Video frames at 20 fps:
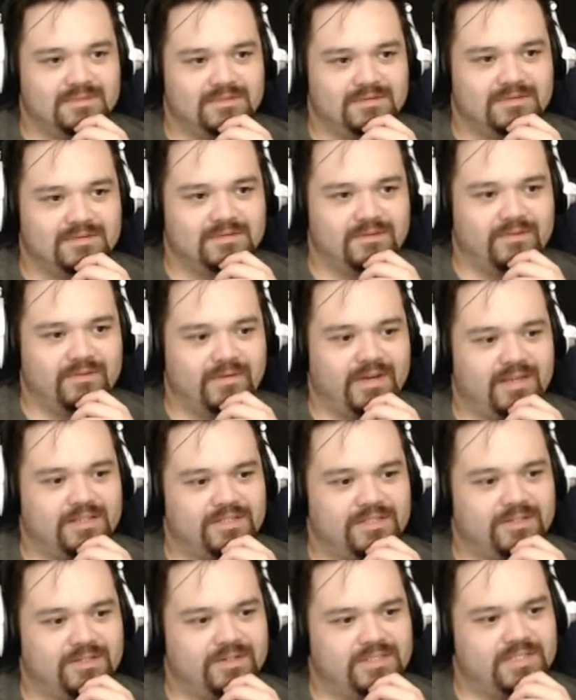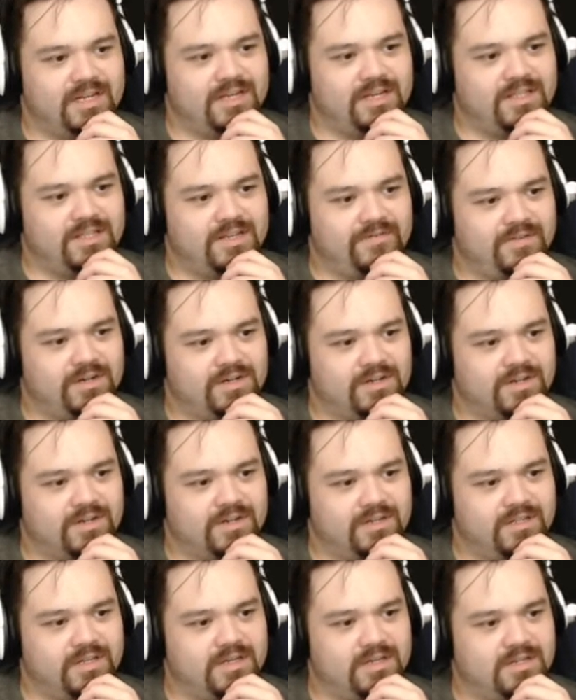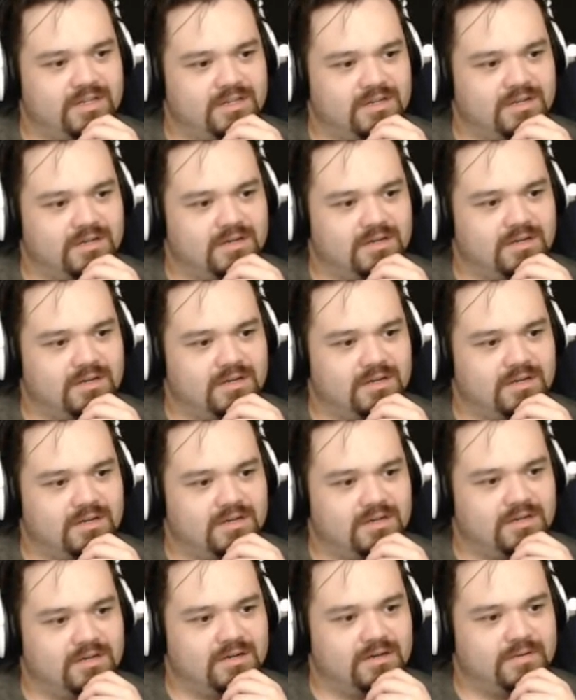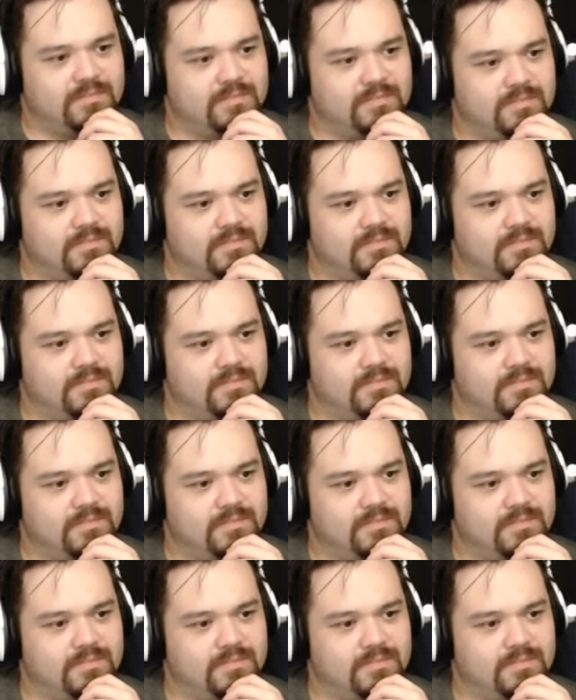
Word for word: Oh wait, so is that a different girl then? Um